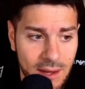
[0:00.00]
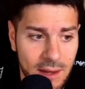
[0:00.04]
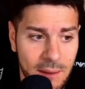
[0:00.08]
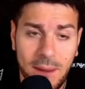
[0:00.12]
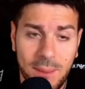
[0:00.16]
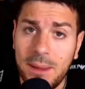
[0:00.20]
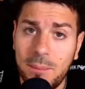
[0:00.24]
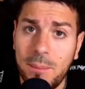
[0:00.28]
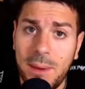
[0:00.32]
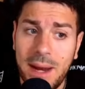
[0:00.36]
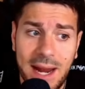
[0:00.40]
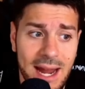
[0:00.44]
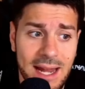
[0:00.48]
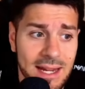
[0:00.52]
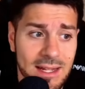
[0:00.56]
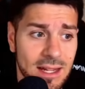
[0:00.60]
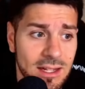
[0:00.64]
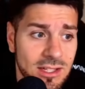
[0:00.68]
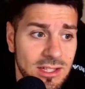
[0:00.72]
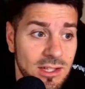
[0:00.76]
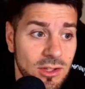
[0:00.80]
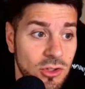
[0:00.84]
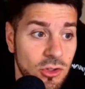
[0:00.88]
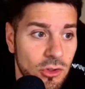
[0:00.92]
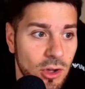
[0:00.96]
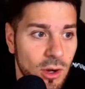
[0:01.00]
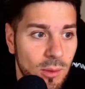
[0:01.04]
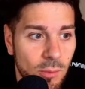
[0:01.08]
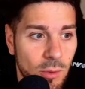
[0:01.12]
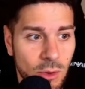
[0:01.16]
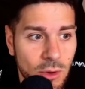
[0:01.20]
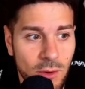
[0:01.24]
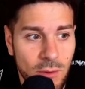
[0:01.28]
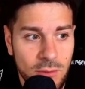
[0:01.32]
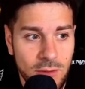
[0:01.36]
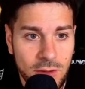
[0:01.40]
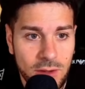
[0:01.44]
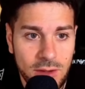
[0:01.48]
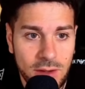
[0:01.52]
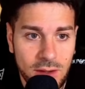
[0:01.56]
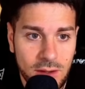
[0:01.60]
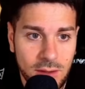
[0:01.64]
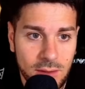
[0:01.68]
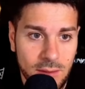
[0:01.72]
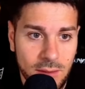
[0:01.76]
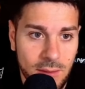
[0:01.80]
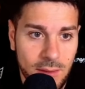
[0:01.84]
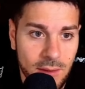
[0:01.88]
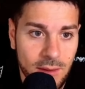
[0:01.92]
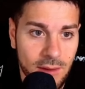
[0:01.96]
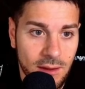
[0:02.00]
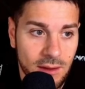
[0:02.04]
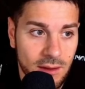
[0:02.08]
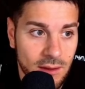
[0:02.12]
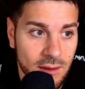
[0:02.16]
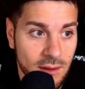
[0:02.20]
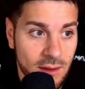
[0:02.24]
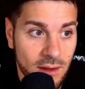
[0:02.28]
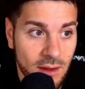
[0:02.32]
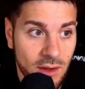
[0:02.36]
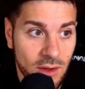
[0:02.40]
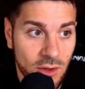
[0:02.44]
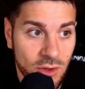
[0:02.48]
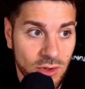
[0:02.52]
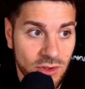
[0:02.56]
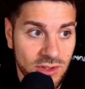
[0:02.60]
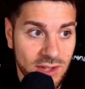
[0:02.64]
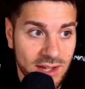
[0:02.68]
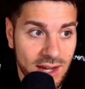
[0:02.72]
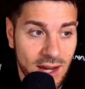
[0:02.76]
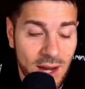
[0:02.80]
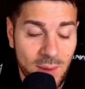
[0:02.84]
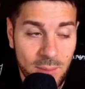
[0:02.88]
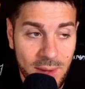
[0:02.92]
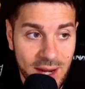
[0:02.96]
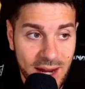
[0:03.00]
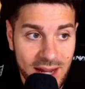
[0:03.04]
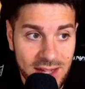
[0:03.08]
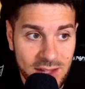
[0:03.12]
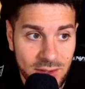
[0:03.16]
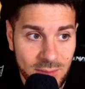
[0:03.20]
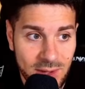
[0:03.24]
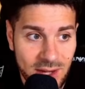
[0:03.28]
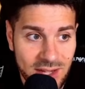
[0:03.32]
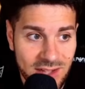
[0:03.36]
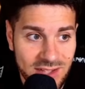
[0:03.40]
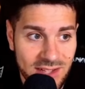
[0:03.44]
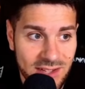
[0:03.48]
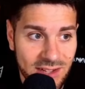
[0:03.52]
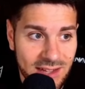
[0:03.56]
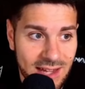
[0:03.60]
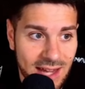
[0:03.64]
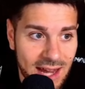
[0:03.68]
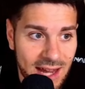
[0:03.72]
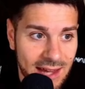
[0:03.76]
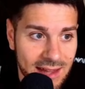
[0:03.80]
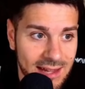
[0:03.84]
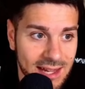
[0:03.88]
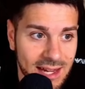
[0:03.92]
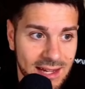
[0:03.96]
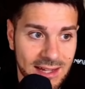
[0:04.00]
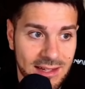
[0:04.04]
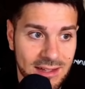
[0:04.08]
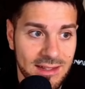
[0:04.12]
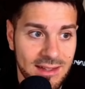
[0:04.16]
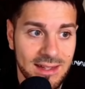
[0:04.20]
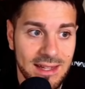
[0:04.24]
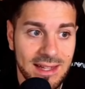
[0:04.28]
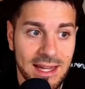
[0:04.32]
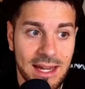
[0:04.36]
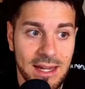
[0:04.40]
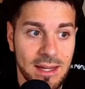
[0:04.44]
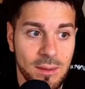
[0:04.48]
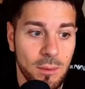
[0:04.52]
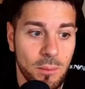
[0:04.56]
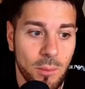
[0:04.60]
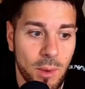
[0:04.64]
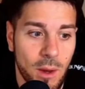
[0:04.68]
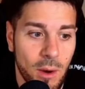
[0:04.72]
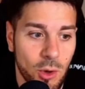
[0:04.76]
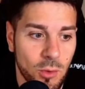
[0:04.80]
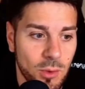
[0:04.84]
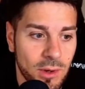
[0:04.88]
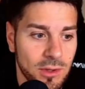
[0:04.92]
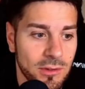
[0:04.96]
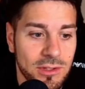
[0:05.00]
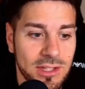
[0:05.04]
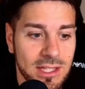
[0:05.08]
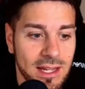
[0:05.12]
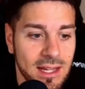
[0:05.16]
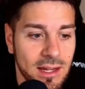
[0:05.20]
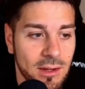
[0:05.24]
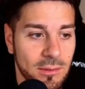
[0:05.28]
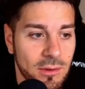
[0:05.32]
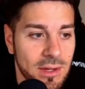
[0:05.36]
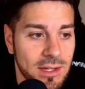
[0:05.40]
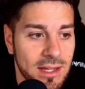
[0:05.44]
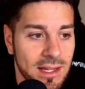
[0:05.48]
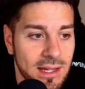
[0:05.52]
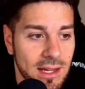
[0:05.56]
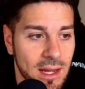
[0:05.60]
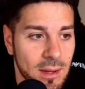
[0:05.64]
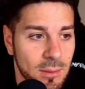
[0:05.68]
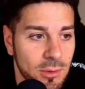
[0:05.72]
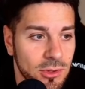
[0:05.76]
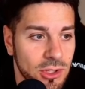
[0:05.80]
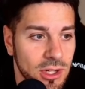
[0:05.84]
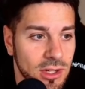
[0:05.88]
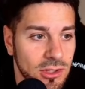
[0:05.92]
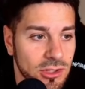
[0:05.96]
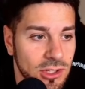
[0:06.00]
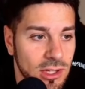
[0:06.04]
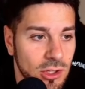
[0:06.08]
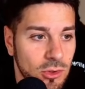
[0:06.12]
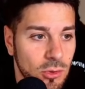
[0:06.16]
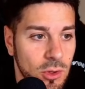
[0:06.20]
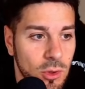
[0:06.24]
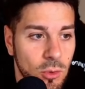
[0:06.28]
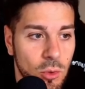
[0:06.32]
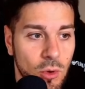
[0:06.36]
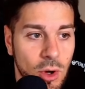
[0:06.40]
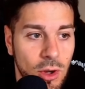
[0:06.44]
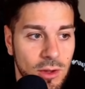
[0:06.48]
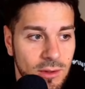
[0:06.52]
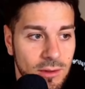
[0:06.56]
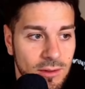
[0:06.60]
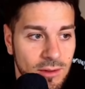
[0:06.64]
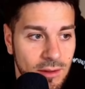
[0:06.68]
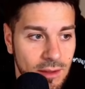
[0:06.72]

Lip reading: And black is in trouble. You see how black's pieces can't get into the game while we've set everything up just as we want.